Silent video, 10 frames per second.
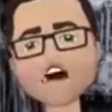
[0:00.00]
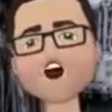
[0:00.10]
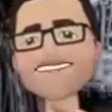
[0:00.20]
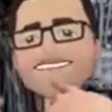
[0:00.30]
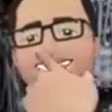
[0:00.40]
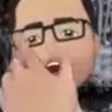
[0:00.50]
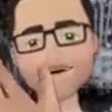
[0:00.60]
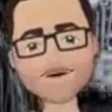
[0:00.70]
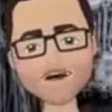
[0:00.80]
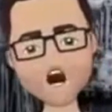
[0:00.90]
being able to
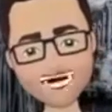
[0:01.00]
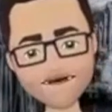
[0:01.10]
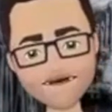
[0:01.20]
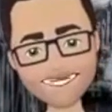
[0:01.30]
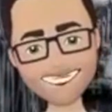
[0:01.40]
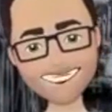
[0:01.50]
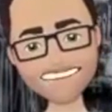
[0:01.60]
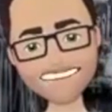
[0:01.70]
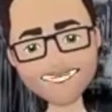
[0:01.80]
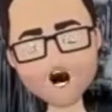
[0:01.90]
order
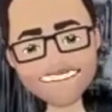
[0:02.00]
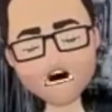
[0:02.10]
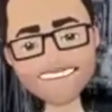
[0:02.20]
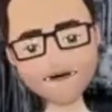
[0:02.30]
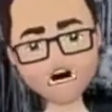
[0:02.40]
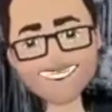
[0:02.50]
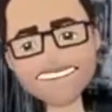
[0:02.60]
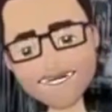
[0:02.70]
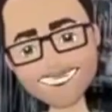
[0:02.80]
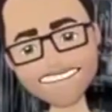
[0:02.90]
investigations, order
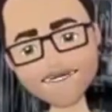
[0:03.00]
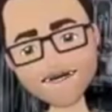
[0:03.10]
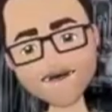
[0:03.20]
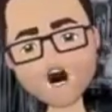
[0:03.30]
tests,